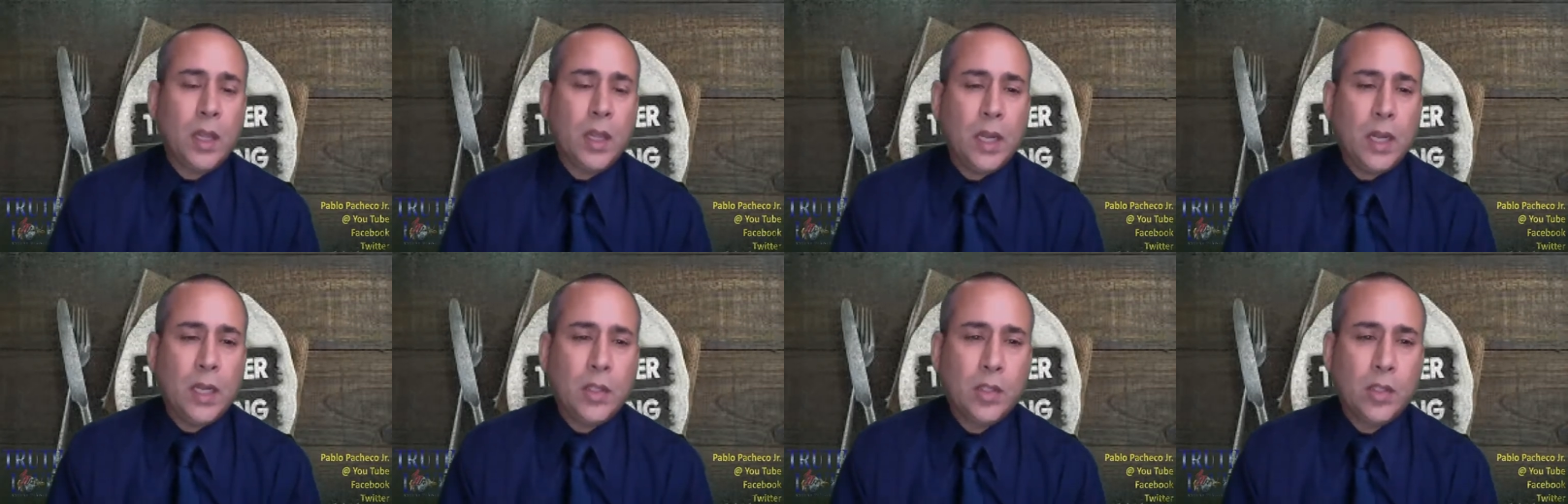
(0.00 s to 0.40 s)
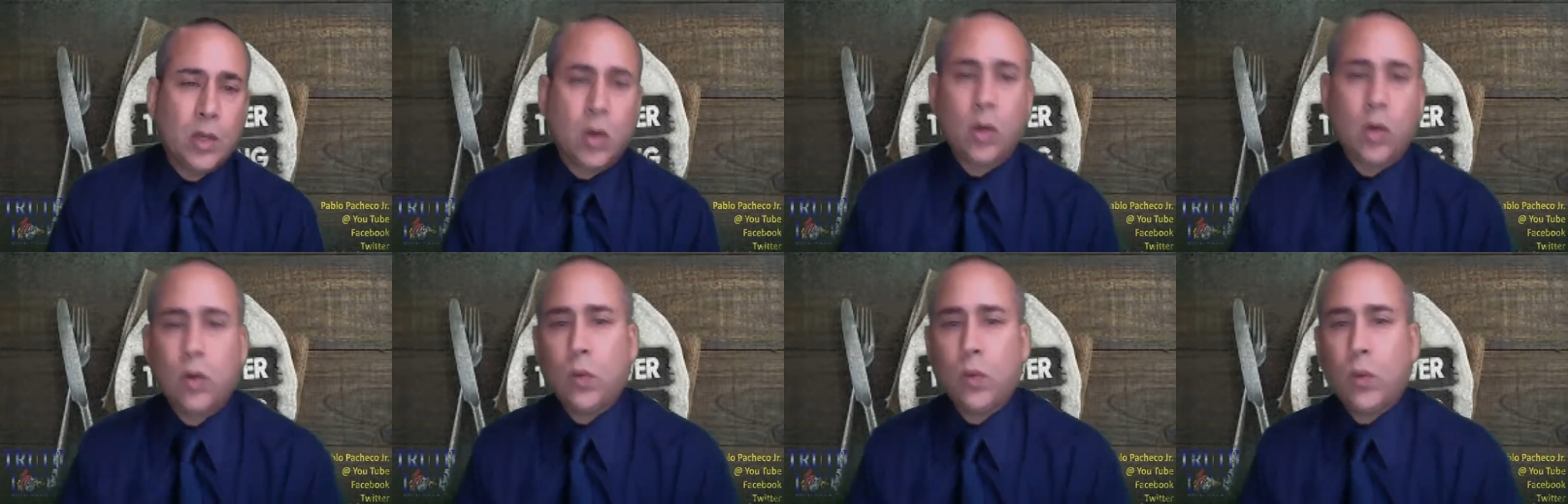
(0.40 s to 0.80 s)
And
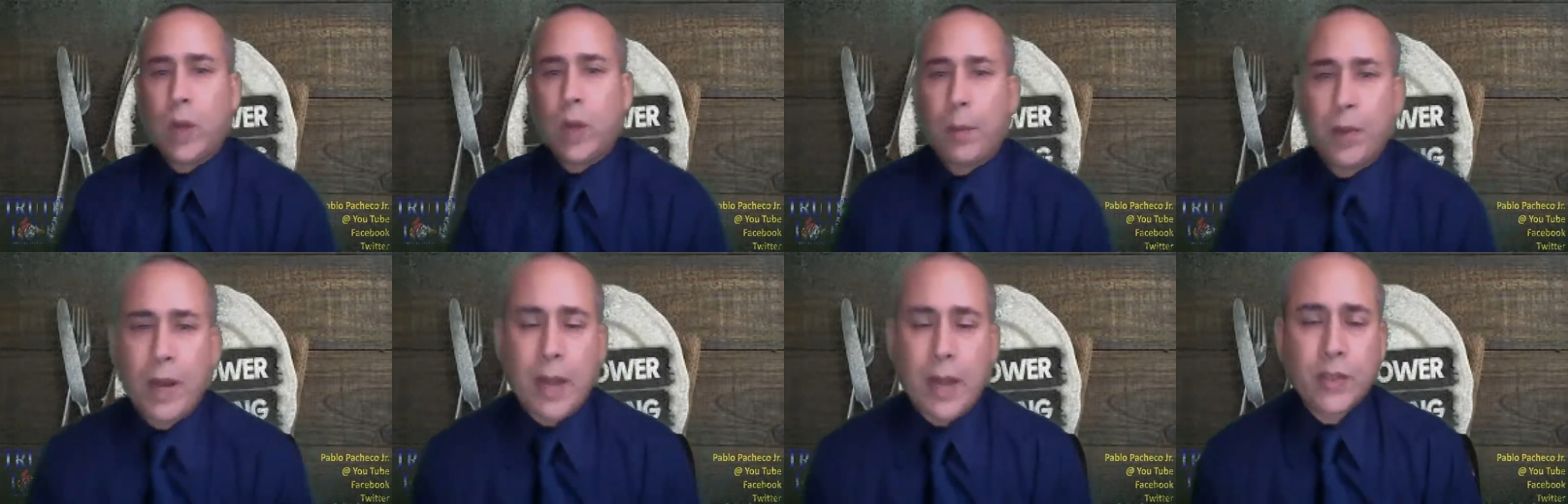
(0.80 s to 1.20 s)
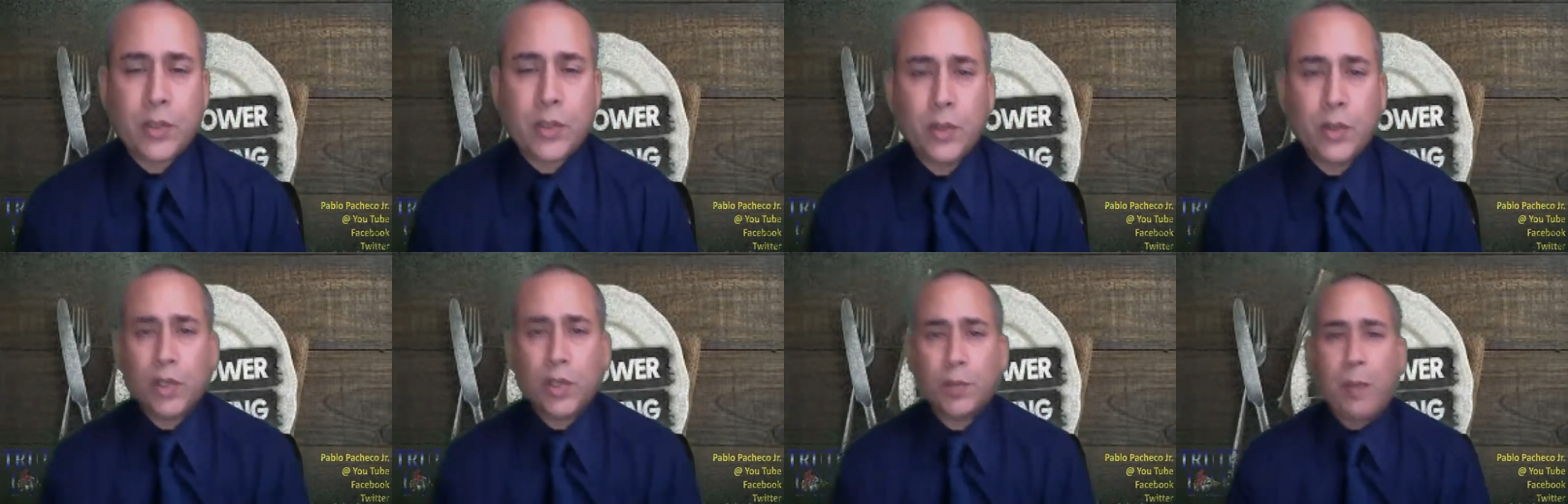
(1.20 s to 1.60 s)
so I'm going to ask
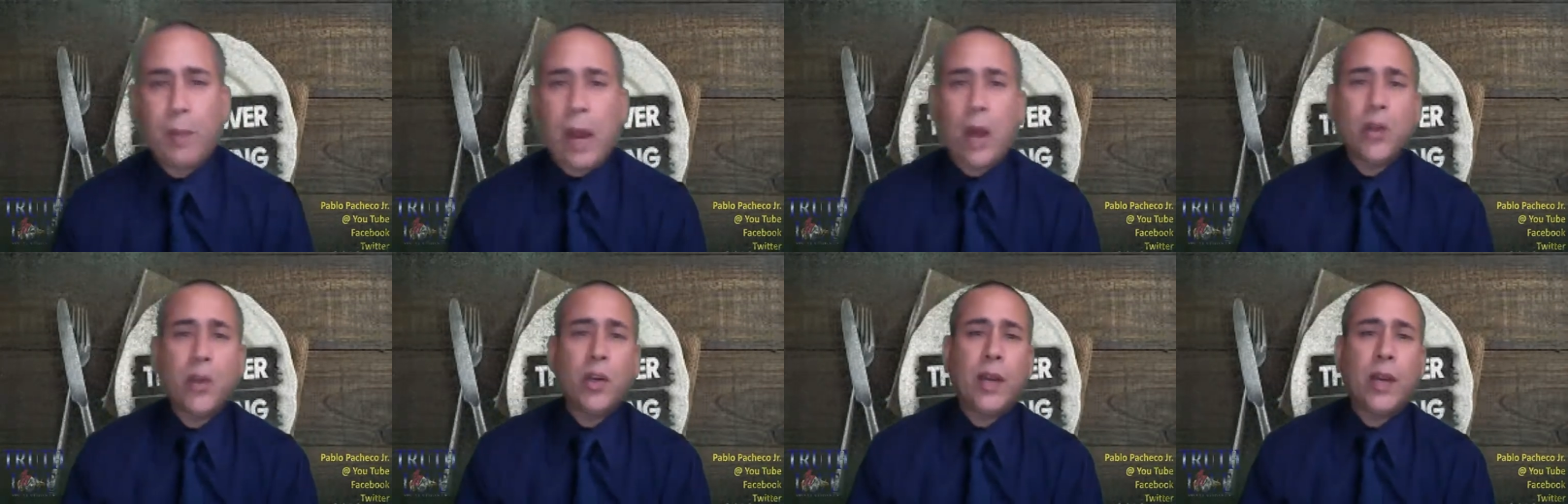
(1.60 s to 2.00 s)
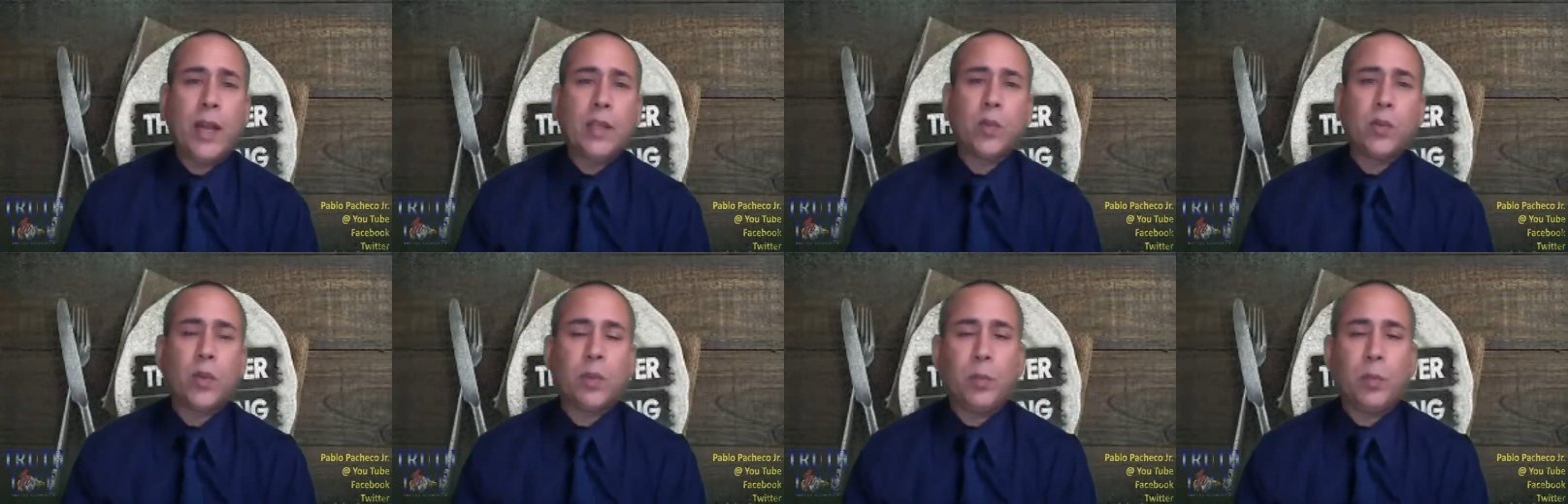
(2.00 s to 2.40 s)
you to just bow your
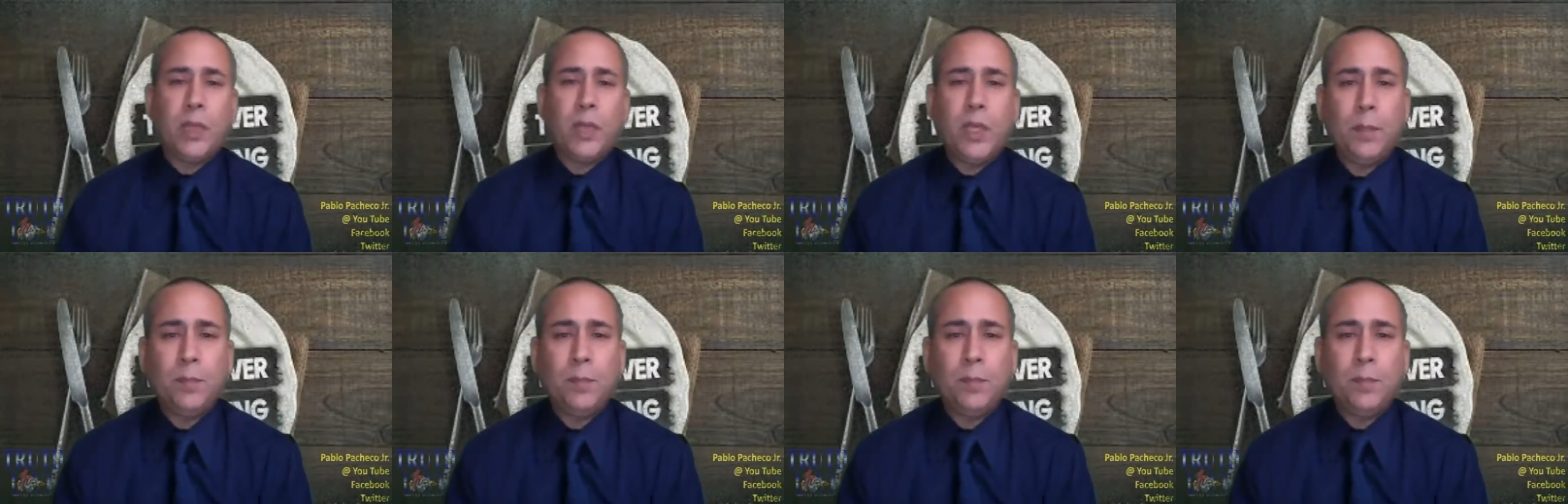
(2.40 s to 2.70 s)
heads with me